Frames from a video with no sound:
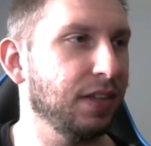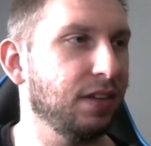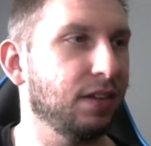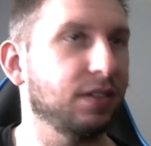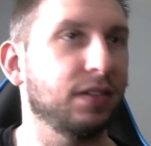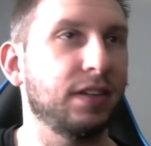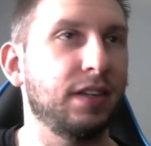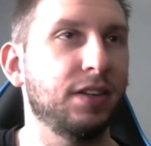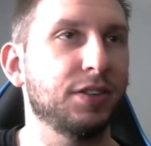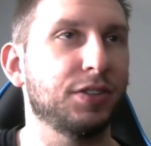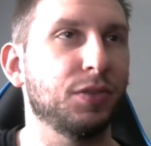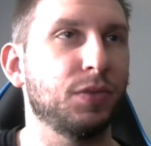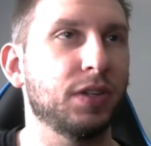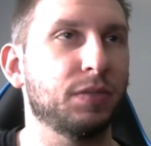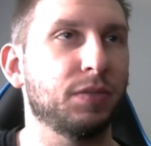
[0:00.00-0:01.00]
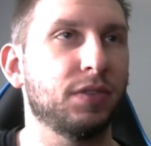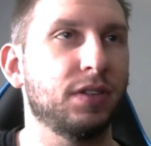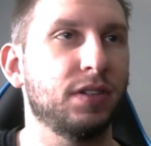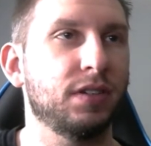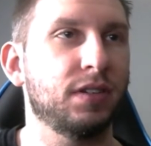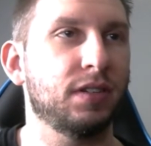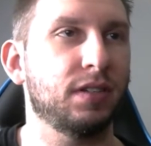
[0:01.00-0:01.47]
All right, here's the
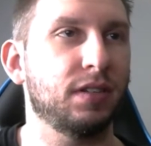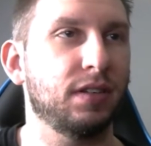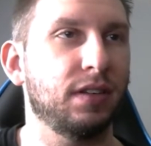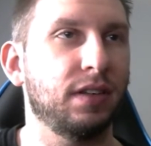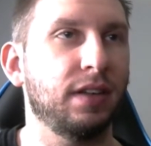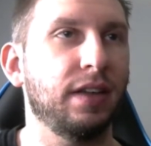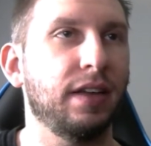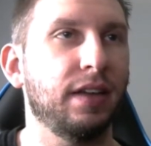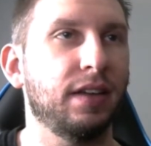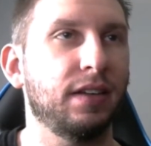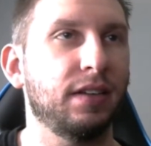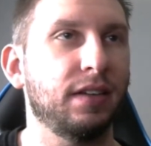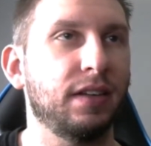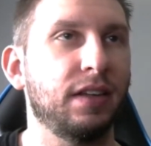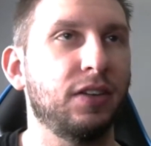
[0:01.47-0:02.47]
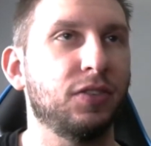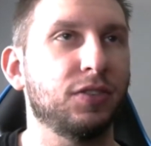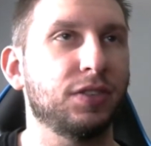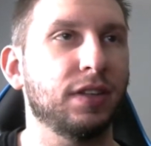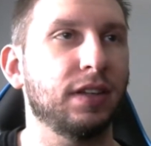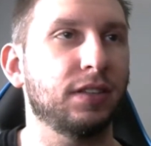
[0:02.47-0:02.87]
whisperers and here's like